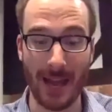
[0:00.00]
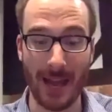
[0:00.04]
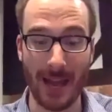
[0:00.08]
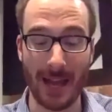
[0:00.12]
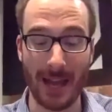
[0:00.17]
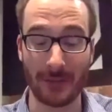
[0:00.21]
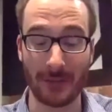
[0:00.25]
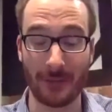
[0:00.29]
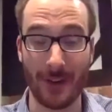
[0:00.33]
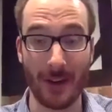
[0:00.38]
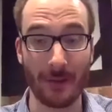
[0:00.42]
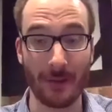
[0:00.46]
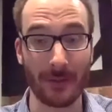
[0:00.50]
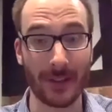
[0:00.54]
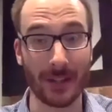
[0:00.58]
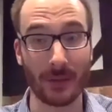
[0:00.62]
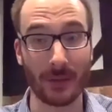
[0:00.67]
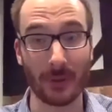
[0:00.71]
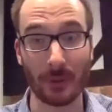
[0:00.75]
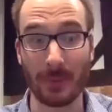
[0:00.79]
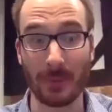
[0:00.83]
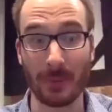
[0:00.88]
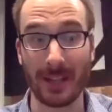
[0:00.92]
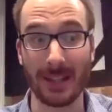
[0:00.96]
as Van
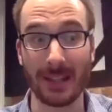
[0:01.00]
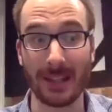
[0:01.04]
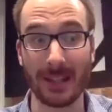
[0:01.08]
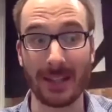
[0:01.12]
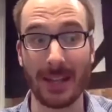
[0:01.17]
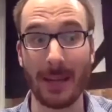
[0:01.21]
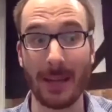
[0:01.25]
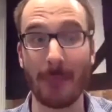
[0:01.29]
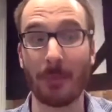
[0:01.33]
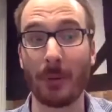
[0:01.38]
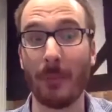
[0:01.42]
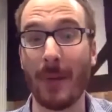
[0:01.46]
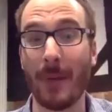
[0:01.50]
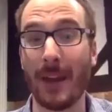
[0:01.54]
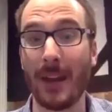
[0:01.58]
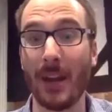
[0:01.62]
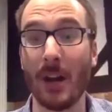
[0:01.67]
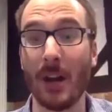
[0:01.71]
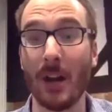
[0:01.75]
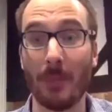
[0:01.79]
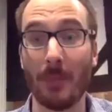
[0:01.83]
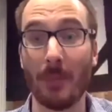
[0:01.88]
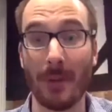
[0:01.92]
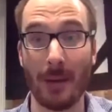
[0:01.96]
Vehicles begins to implement
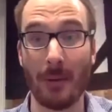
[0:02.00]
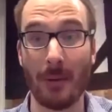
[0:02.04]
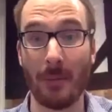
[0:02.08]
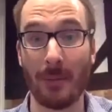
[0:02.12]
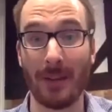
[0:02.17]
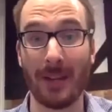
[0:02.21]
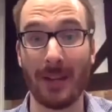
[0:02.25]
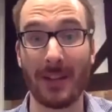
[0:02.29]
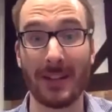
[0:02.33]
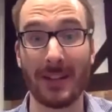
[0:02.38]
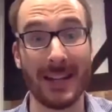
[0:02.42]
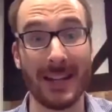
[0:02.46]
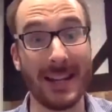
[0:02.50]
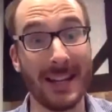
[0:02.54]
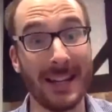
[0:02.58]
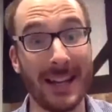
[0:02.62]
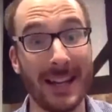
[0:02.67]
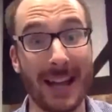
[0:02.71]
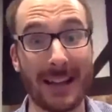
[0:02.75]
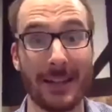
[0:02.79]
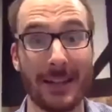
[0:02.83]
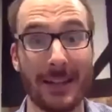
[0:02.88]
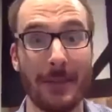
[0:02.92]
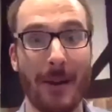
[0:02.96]
urban air mobility in
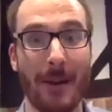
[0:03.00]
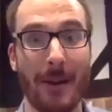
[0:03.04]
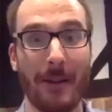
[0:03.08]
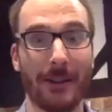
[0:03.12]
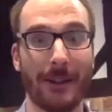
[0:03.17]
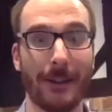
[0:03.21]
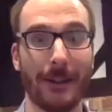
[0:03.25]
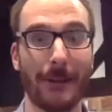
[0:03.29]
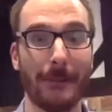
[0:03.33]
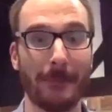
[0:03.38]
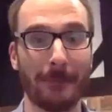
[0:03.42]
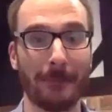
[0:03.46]
Latin America?